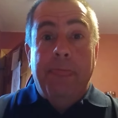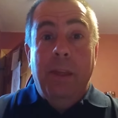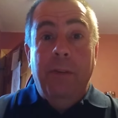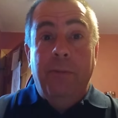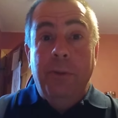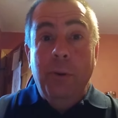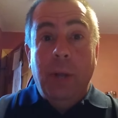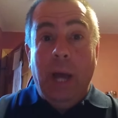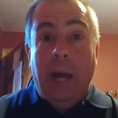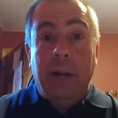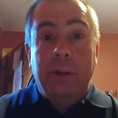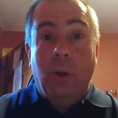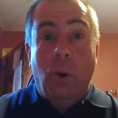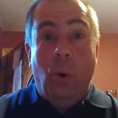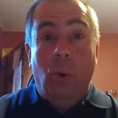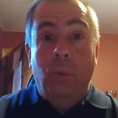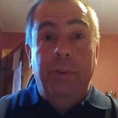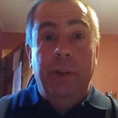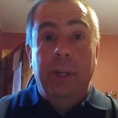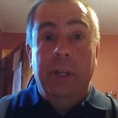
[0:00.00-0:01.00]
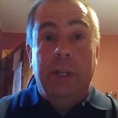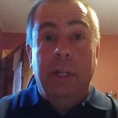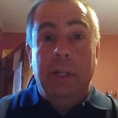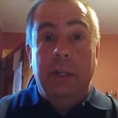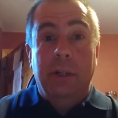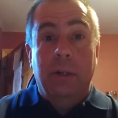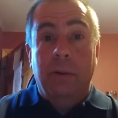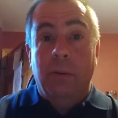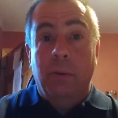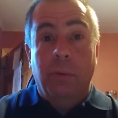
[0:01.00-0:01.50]
if you got COVID
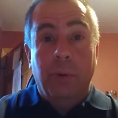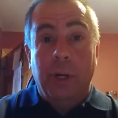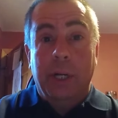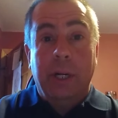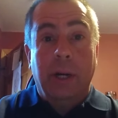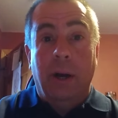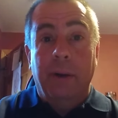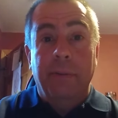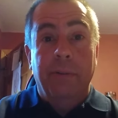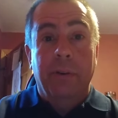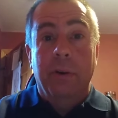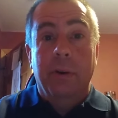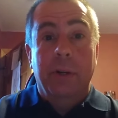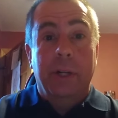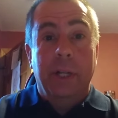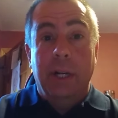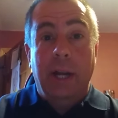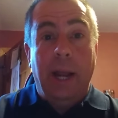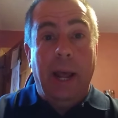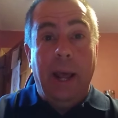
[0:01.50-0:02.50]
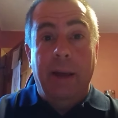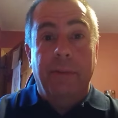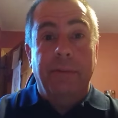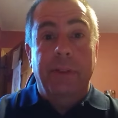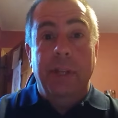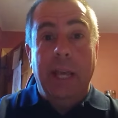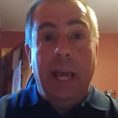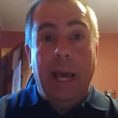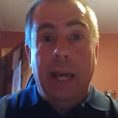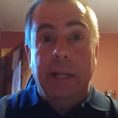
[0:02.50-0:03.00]
and recovered and have
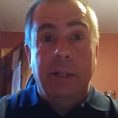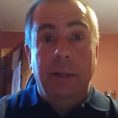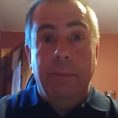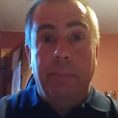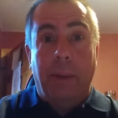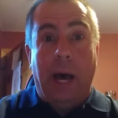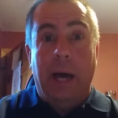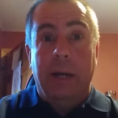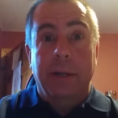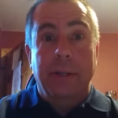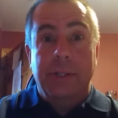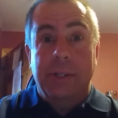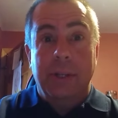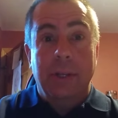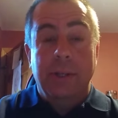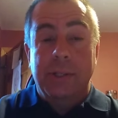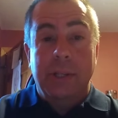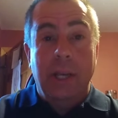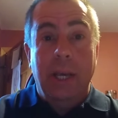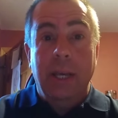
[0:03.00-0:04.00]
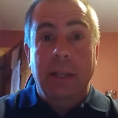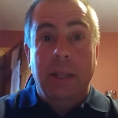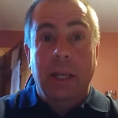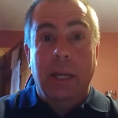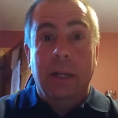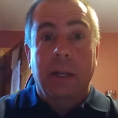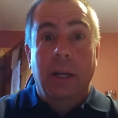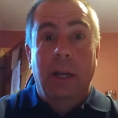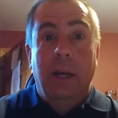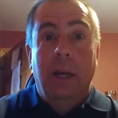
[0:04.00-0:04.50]
the antibodies, they say
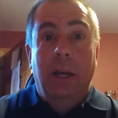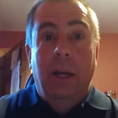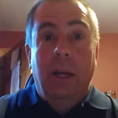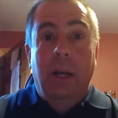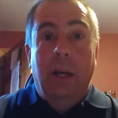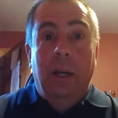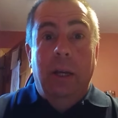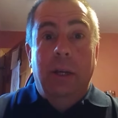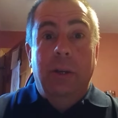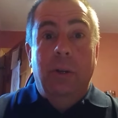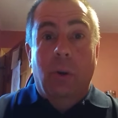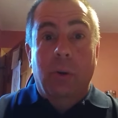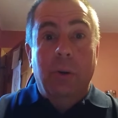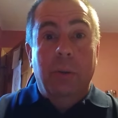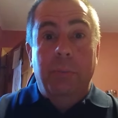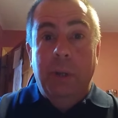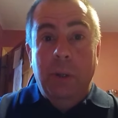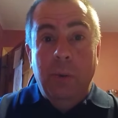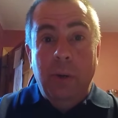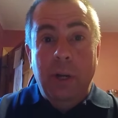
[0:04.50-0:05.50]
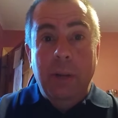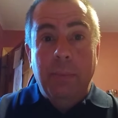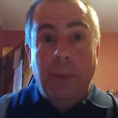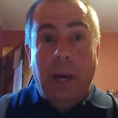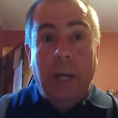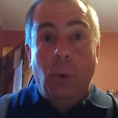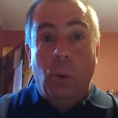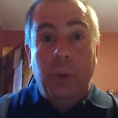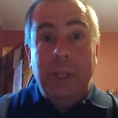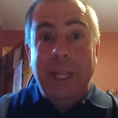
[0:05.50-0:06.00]
that your immunity
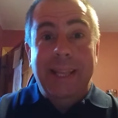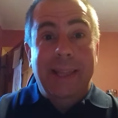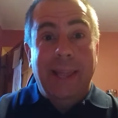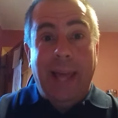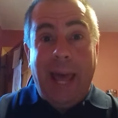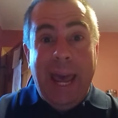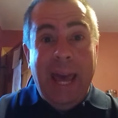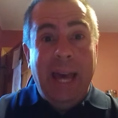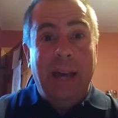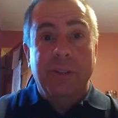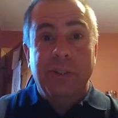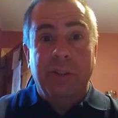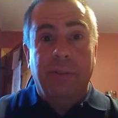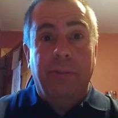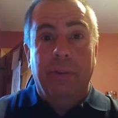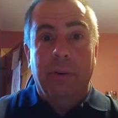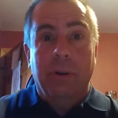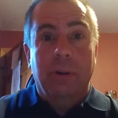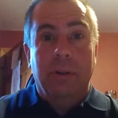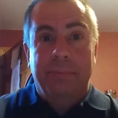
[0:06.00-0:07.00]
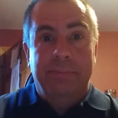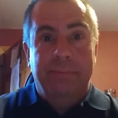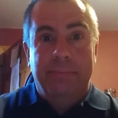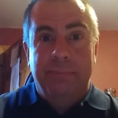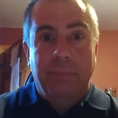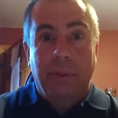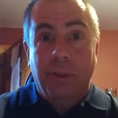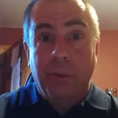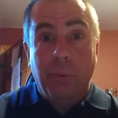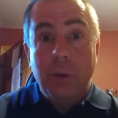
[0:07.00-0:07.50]
might only last for
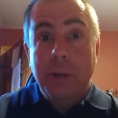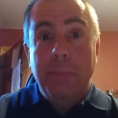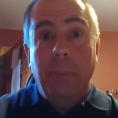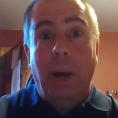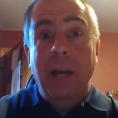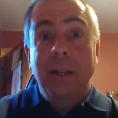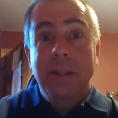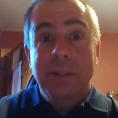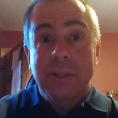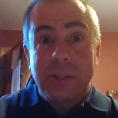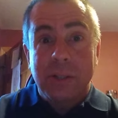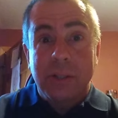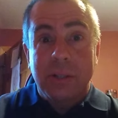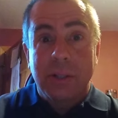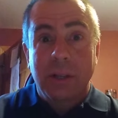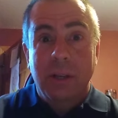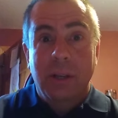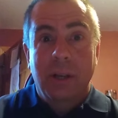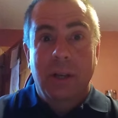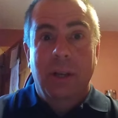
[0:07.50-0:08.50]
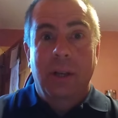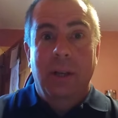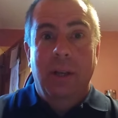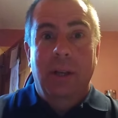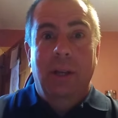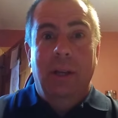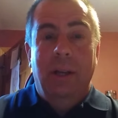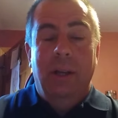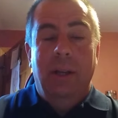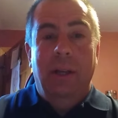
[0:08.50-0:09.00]
three months.
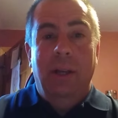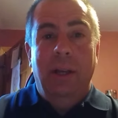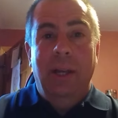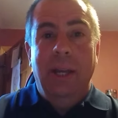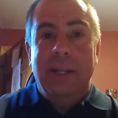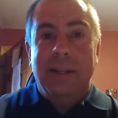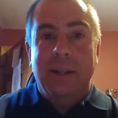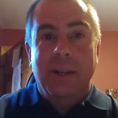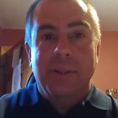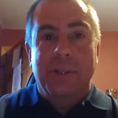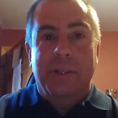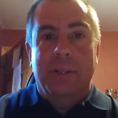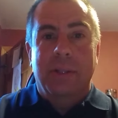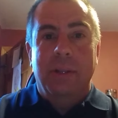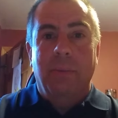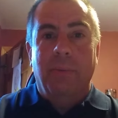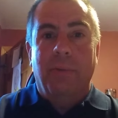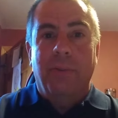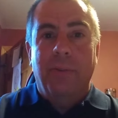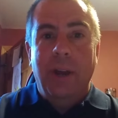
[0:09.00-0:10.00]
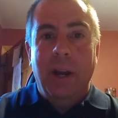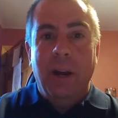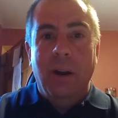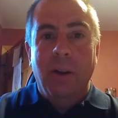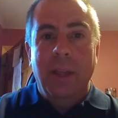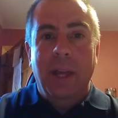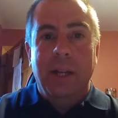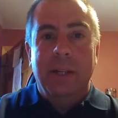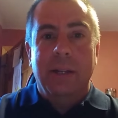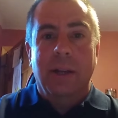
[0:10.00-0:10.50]
That doesn't seem
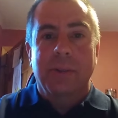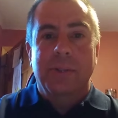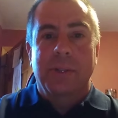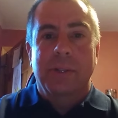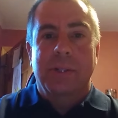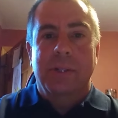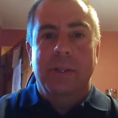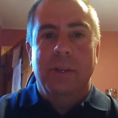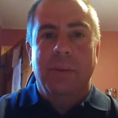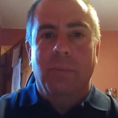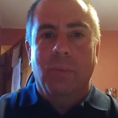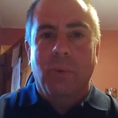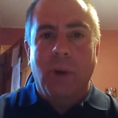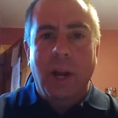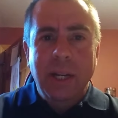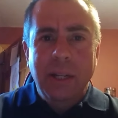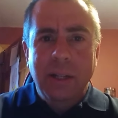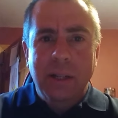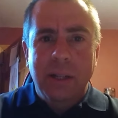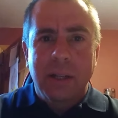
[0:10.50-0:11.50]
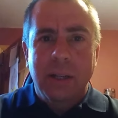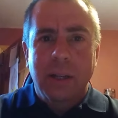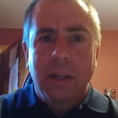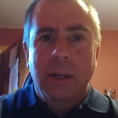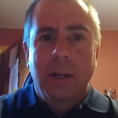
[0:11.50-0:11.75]
fair. That doesn't seem right.